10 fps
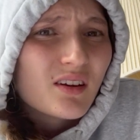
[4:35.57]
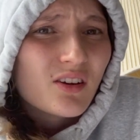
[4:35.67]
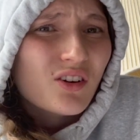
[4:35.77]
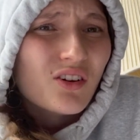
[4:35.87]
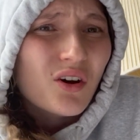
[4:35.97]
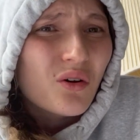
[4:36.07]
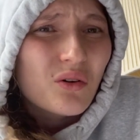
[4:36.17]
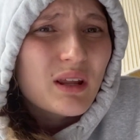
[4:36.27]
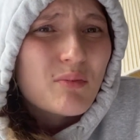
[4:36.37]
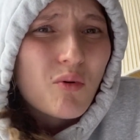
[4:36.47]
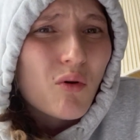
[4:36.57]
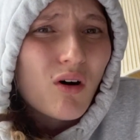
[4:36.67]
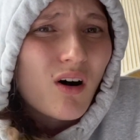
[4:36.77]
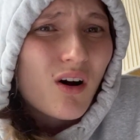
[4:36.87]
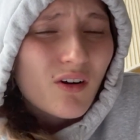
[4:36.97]
liberal
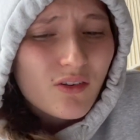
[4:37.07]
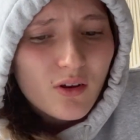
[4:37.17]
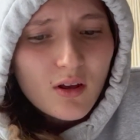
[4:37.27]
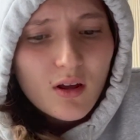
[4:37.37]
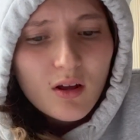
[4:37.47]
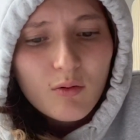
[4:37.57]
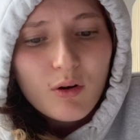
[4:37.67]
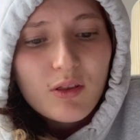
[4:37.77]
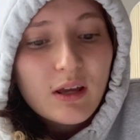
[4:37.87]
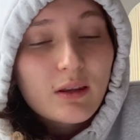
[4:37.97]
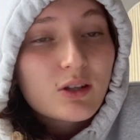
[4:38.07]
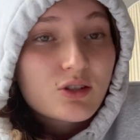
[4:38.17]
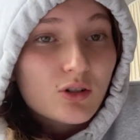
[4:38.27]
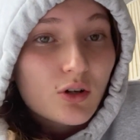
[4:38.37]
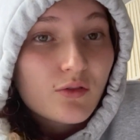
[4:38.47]
heart, wanted to give the
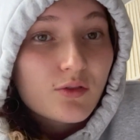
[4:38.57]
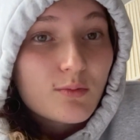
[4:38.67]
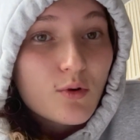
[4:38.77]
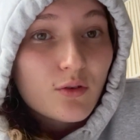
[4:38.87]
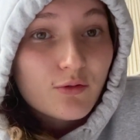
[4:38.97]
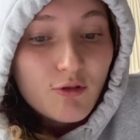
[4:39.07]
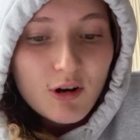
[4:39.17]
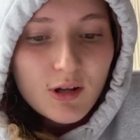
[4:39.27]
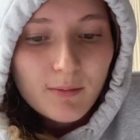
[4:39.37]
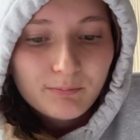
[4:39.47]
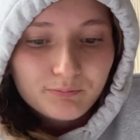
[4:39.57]
serfs more freedom,